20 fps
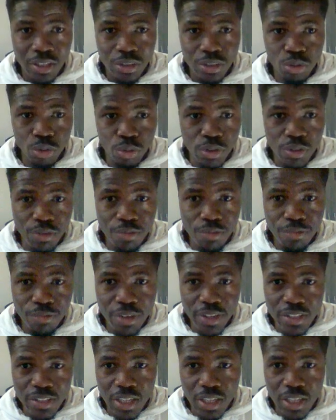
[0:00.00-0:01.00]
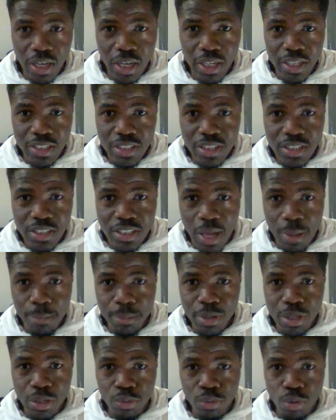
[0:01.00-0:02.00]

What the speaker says: So the first analysis I made